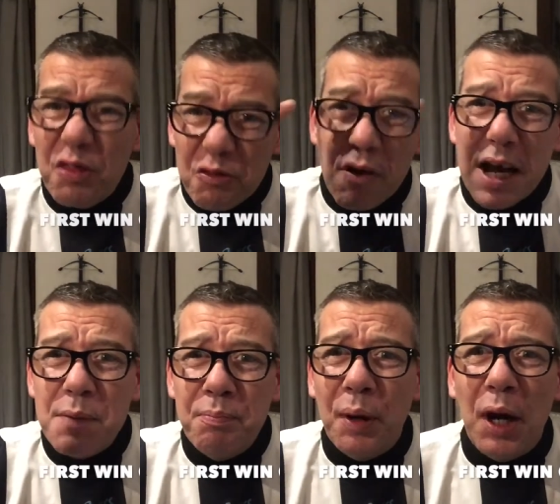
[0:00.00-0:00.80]

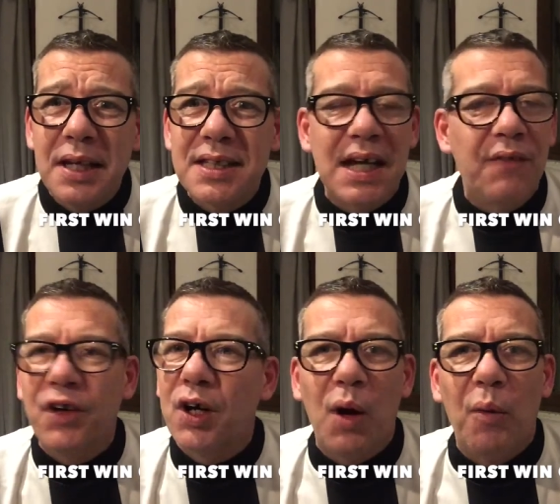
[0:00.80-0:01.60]
3 points. I
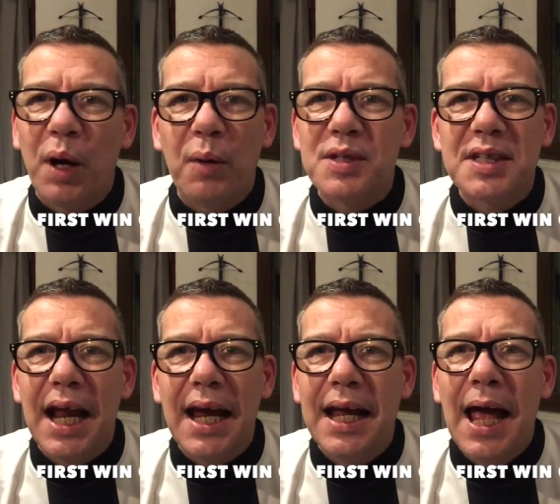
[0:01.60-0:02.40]
forgot what it was
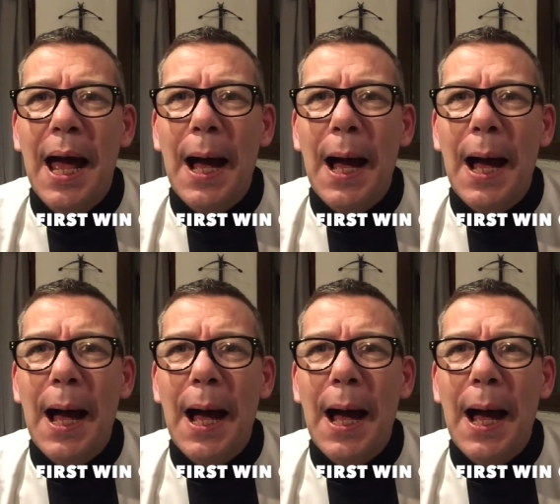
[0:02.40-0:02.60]
like.